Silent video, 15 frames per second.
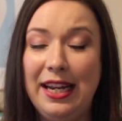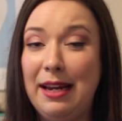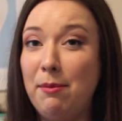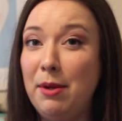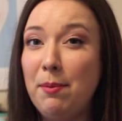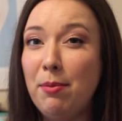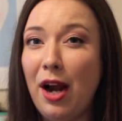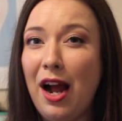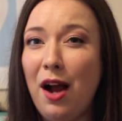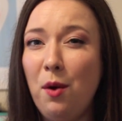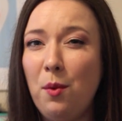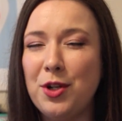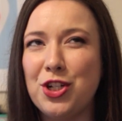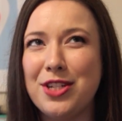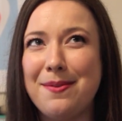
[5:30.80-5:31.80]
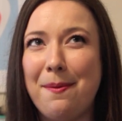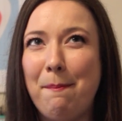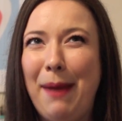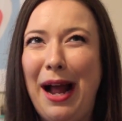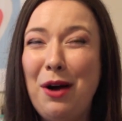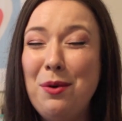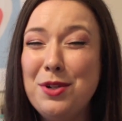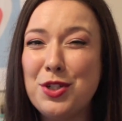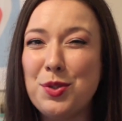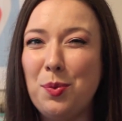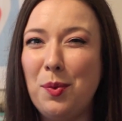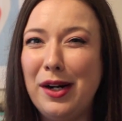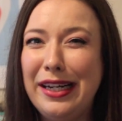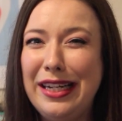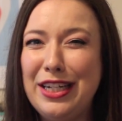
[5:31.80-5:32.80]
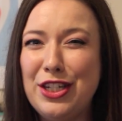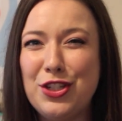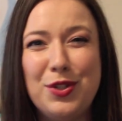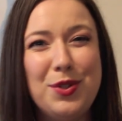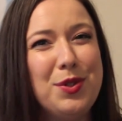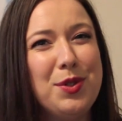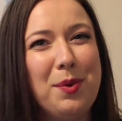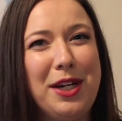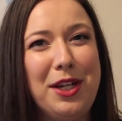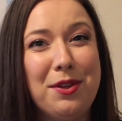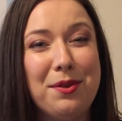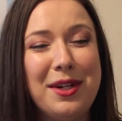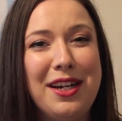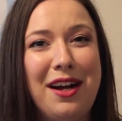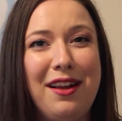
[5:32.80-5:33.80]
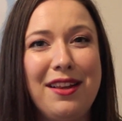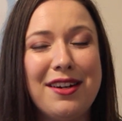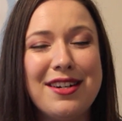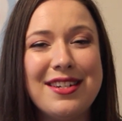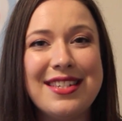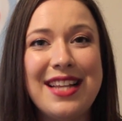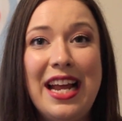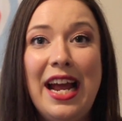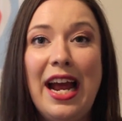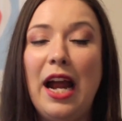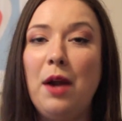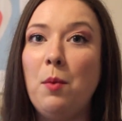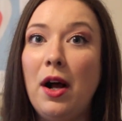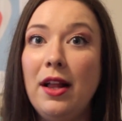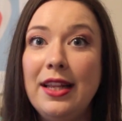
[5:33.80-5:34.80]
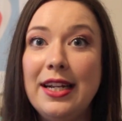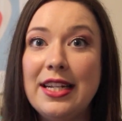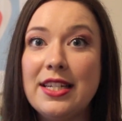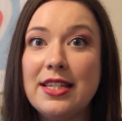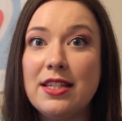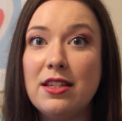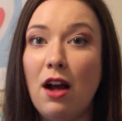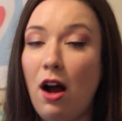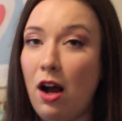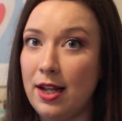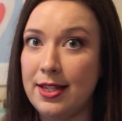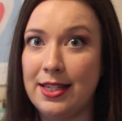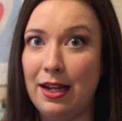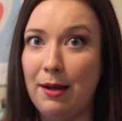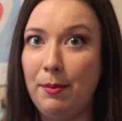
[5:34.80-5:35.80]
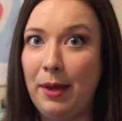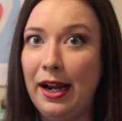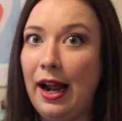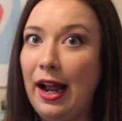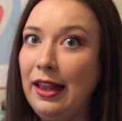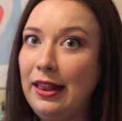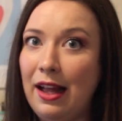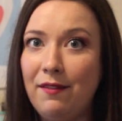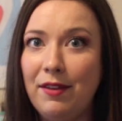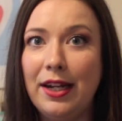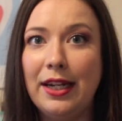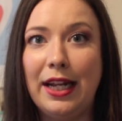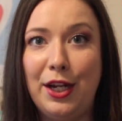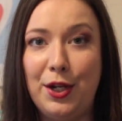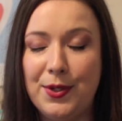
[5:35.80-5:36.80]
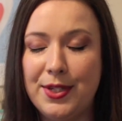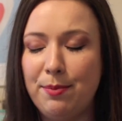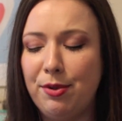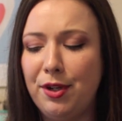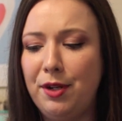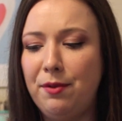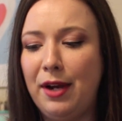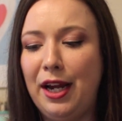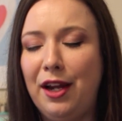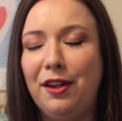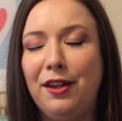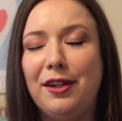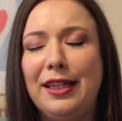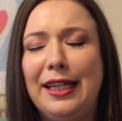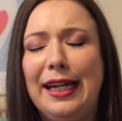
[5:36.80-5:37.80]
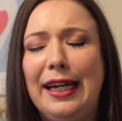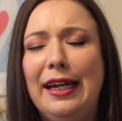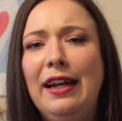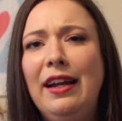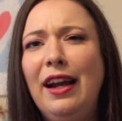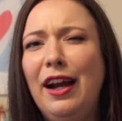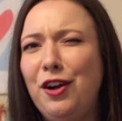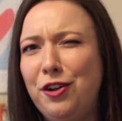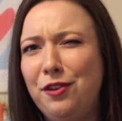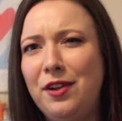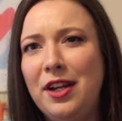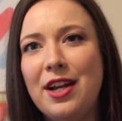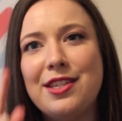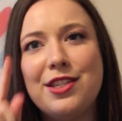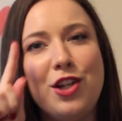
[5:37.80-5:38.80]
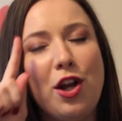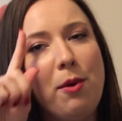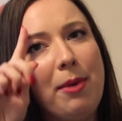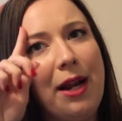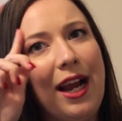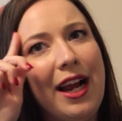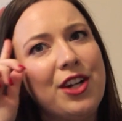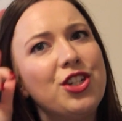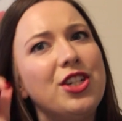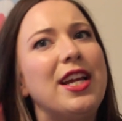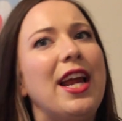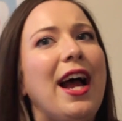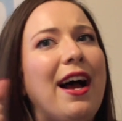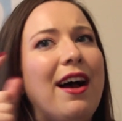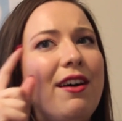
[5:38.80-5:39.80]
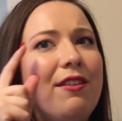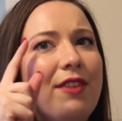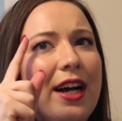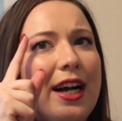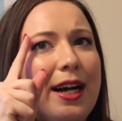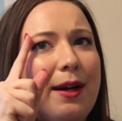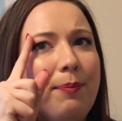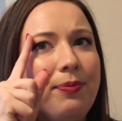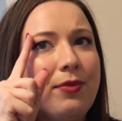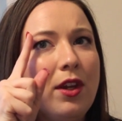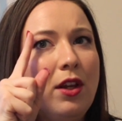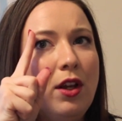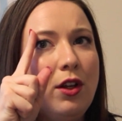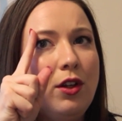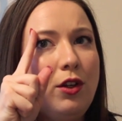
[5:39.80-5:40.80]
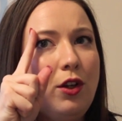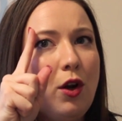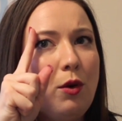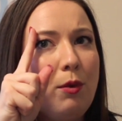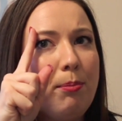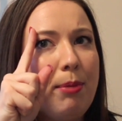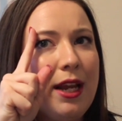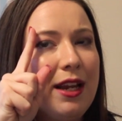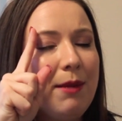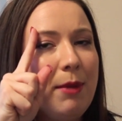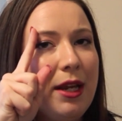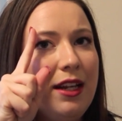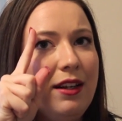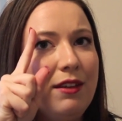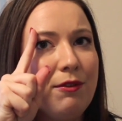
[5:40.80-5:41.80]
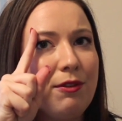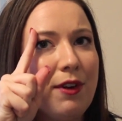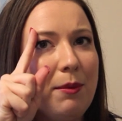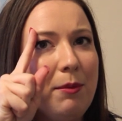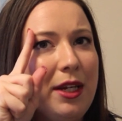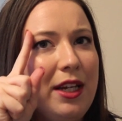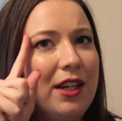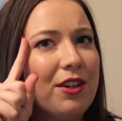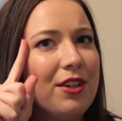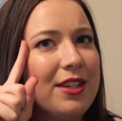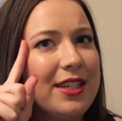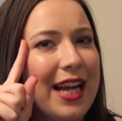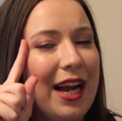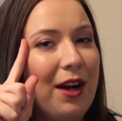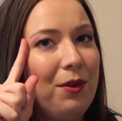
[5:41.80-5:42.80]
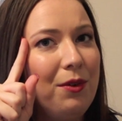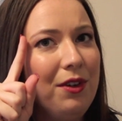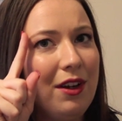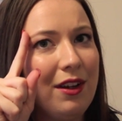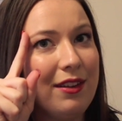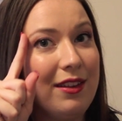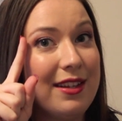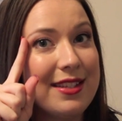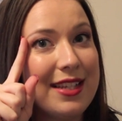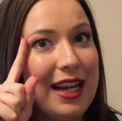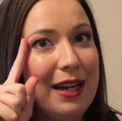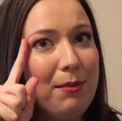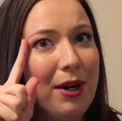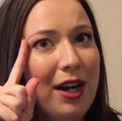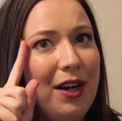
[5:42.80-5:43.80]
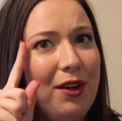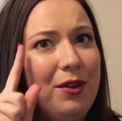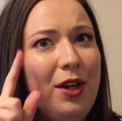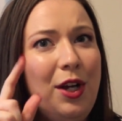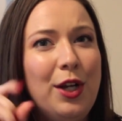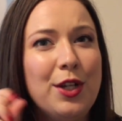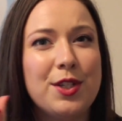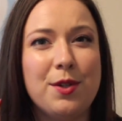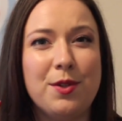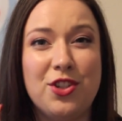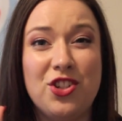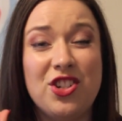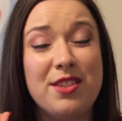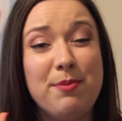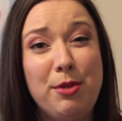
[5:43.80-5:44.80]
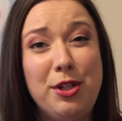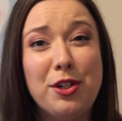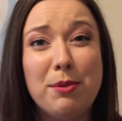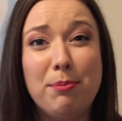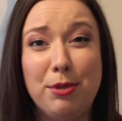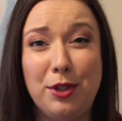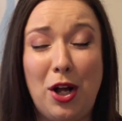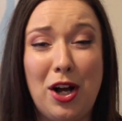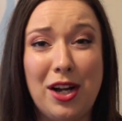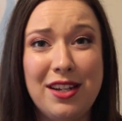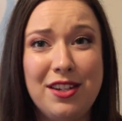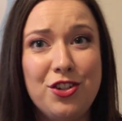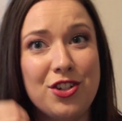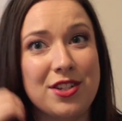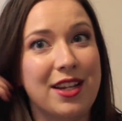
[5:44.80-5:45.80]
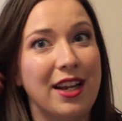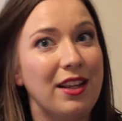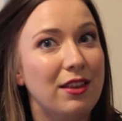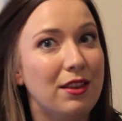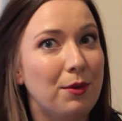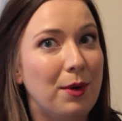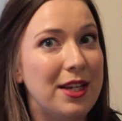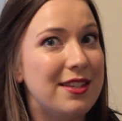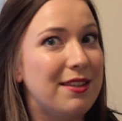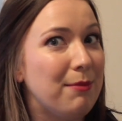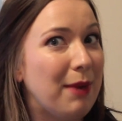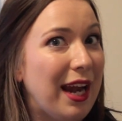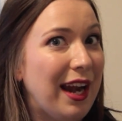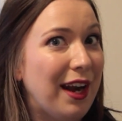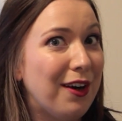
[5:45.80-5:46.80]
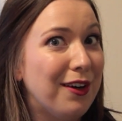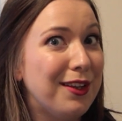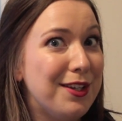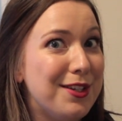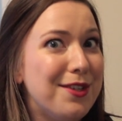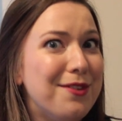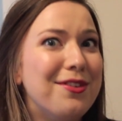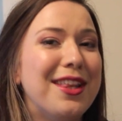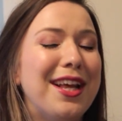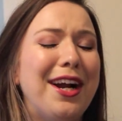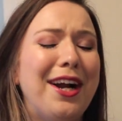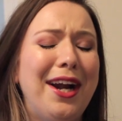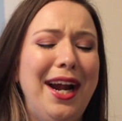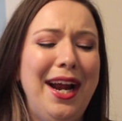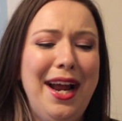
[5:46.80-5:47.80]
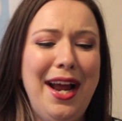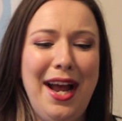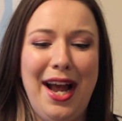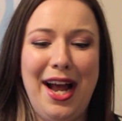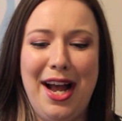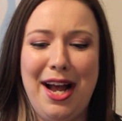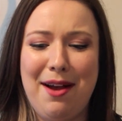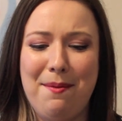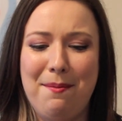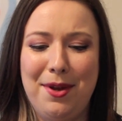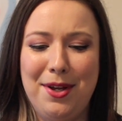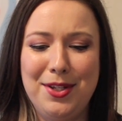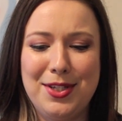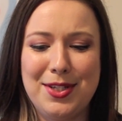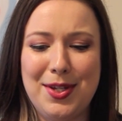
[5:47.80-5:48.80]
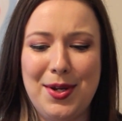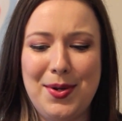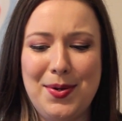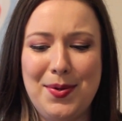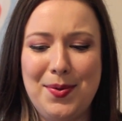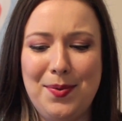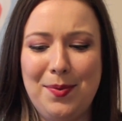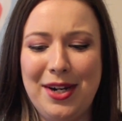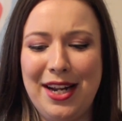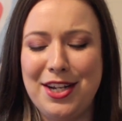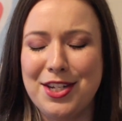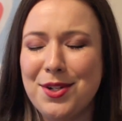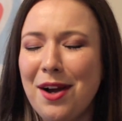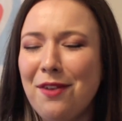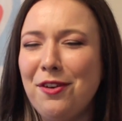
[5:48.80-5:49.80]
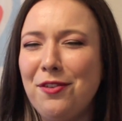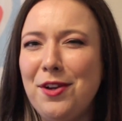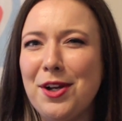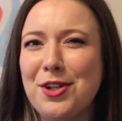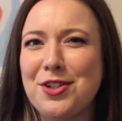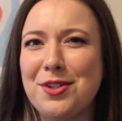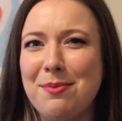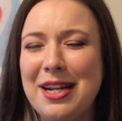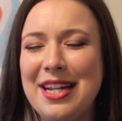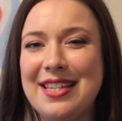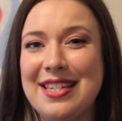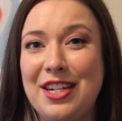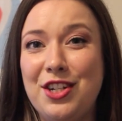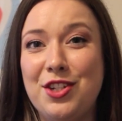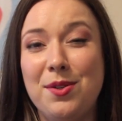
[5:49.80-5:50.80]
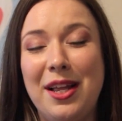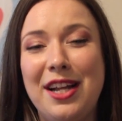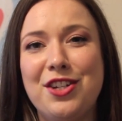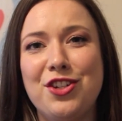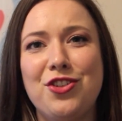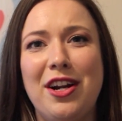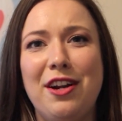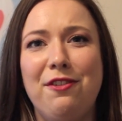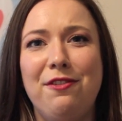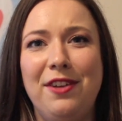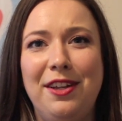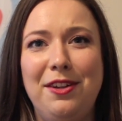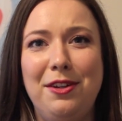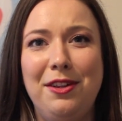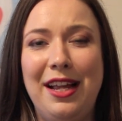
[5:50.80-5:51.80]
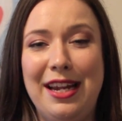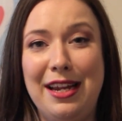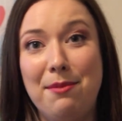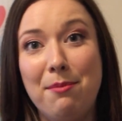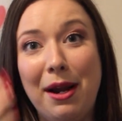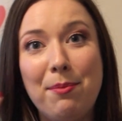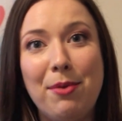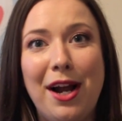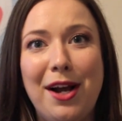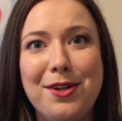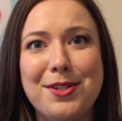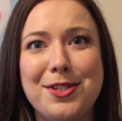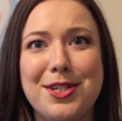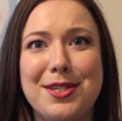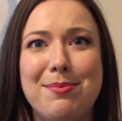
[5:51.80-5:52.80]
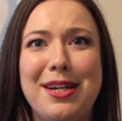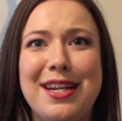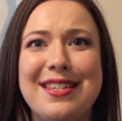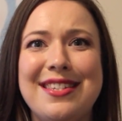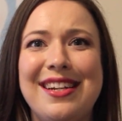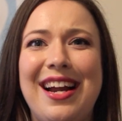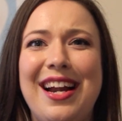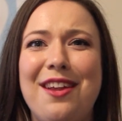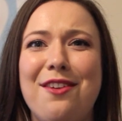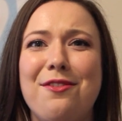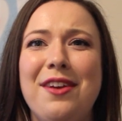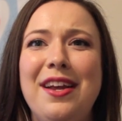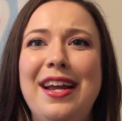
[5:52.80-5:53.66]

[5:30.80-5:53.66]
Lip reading: Gimme Brow, which is about $22, $23, and while it is awesome, like, I love it and I use it pretty regularly, I don't know if you guys know, but I actually have no pigment from here down on this eyebrow, so it's just pure blonde, just like the rest of my hair that's over there. So when I do have a few extra minutes, I do like to try to fill in my brows, just because it kind of